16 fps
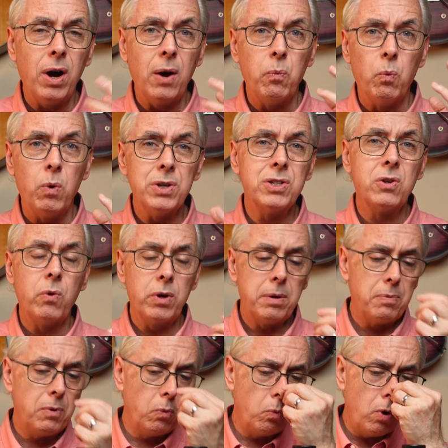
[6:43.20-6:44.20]
I wasn't going to
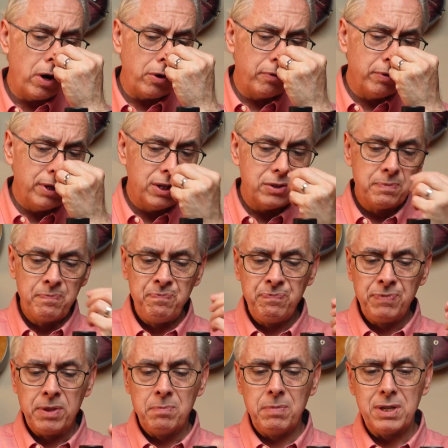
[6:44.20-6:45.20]
put water in this
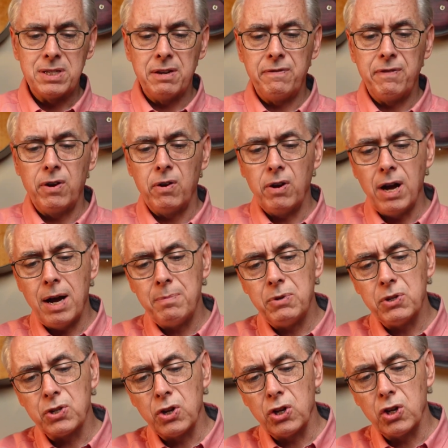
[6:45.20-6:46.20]
because I figured I'm
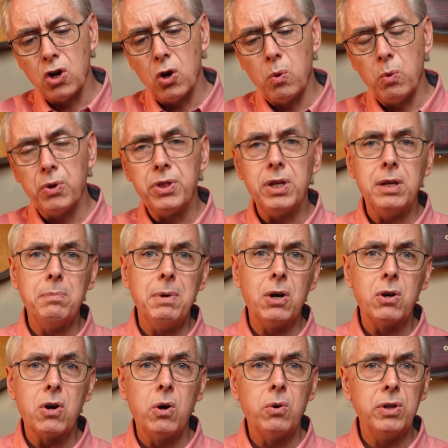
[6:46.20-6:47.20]
just going to go with the
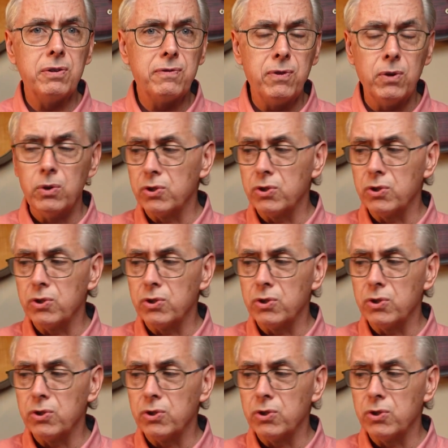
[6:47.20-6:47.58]
Balcones full